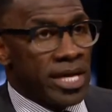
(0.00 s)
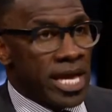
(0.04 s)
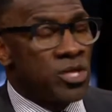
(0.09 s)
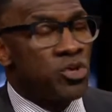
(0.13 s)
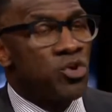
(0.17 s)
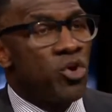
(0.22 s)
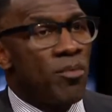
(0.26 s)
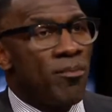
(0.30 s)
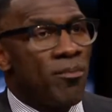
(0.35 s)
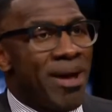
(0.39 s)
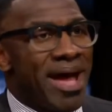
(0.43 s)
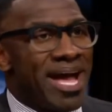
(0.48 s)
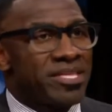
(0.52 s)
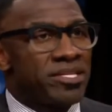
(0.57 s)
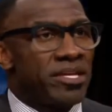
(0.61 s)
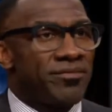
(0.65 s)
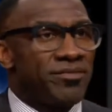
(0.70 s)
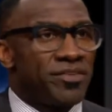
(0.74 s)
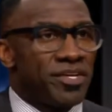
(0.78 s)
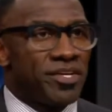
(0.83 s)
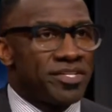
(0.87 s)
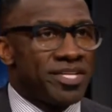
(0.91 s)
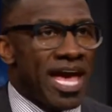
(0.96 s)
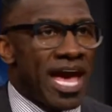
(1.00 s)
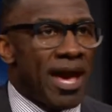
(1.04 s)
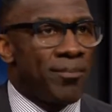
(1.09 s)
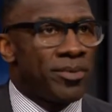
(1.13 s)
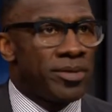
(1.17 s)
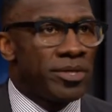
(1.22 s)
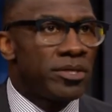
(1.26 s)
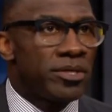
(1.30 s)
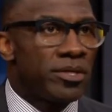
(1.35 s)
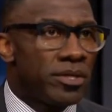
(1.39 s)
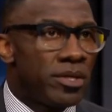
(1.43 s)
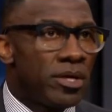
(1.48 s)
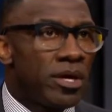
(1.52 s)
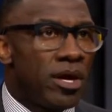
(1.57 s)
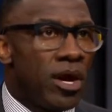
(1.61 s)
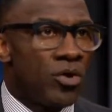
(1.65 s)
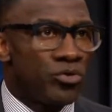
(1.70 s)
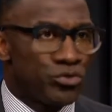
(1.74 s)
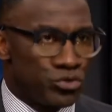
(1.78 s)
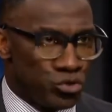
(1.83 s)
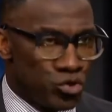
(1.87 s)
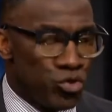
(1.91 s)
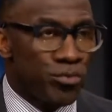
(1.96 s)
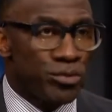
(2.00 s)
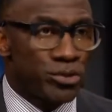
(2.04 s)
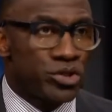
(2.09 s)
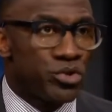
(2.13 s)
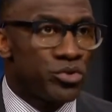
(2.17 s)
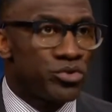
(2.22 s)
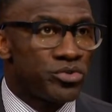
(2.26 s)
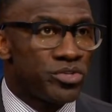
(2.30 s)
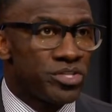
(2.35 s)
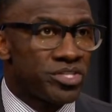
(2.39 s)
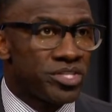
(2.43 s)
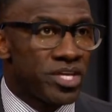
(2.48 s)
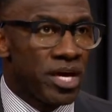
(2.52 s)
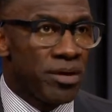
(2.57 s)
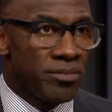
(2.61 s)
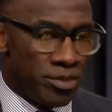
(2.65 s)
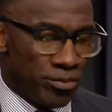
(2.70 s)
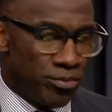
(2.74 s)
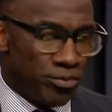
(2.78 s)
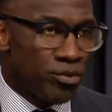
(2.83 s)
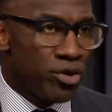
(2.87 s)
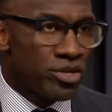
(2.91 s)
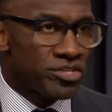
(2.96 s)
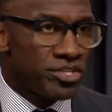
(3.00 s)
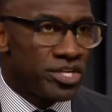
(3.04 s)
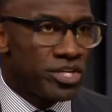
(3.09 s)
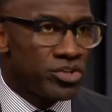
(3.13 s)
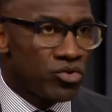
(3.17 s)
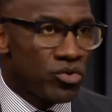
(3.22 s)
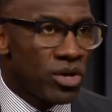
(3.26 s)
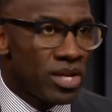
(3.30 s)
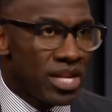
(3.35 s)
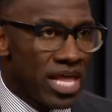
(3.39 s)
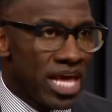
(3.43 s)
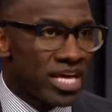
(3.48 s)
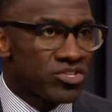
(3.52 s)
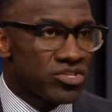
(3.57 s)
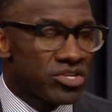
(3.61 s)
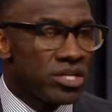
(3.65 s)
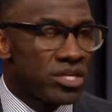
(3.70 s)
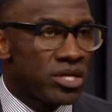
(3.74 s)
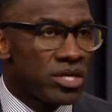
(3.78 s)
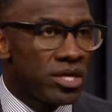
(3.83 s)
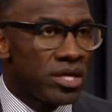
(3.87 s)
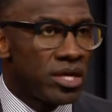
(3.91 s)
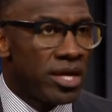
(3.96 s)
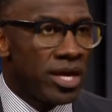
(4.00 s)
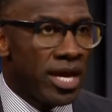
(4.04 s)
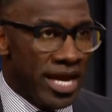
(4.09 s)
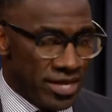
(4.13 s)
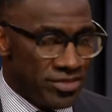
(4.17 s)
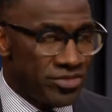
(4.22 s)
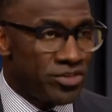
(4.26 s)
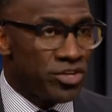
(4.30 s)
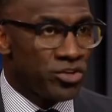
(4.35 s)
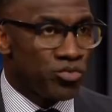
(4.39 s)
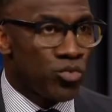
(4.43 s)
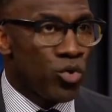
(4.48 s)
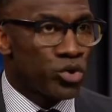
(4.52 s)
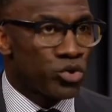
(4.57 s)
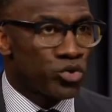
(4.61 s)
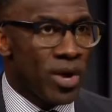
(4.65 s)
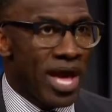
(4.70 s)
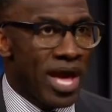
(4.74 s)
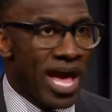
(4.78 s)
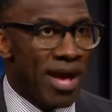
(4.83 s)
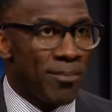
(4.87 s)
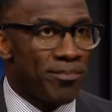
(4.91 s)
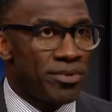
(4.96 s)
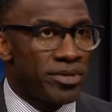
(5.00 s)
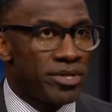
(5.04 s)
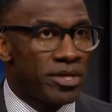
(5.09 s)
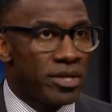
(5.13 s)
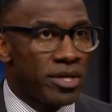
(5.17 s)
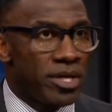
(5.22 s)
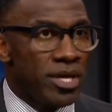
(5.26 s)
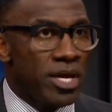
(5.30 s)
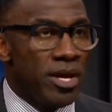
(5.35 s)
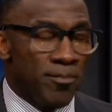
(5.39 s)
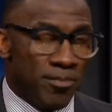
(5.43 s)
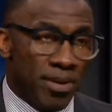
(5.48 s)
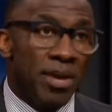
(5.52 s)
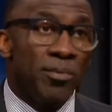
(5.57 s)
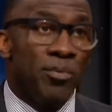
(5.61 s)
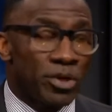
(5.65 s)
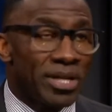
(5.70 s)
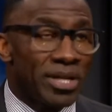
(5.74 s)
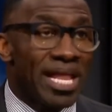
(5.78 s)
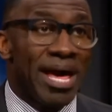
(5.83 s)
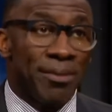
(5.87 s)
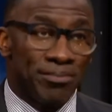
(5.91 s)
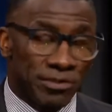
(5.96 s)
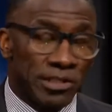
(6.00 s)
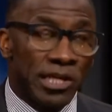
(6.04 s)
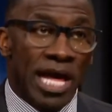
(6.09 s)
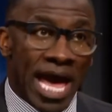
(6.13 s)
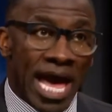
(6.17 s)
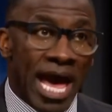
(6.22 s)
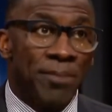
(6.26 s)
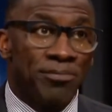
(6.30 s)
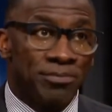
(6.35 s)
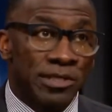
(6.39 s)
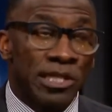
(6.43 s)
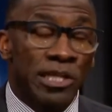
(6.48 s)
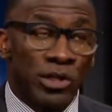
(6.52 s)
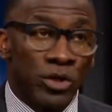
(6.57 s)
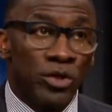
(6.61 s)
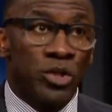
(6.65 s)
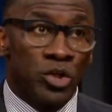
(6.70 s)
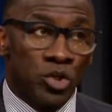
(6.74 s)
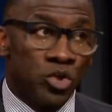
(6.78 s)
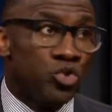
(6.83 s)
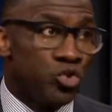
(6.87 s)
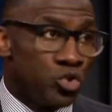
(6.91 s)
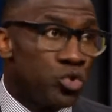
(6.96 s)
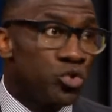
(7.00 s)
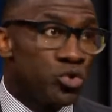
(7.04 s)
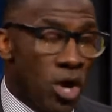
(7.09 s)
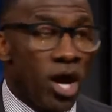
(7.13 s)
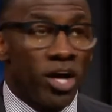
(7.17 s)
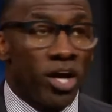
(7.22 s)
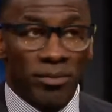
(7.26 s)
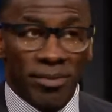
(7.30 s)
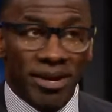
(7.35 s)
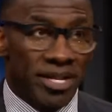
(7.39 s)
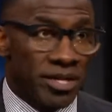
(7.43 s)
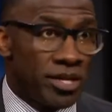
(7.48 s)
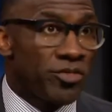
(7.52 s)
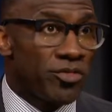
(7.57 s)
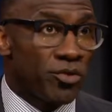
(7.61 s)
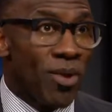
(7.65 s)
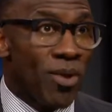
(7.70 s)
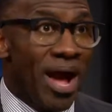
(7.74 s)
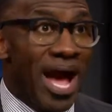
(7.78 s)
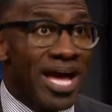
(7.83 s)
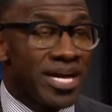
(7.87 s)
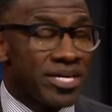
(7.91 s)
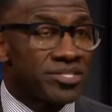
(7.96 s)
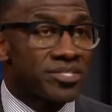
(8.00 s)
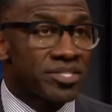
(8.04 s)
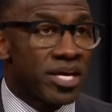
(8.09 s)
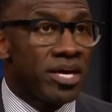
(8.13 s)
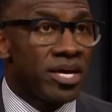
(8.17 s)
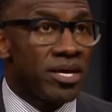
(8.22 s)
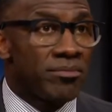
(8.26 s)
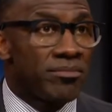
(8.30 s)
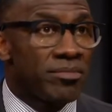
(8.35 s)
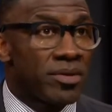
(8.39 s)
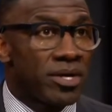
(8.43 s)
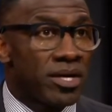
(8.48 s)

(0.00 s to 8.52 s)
Can you imagine if this happened on Super Tuesday, Skip, the presidential election, and this were to happen? People would absolutely, you talking about another riot, Skip.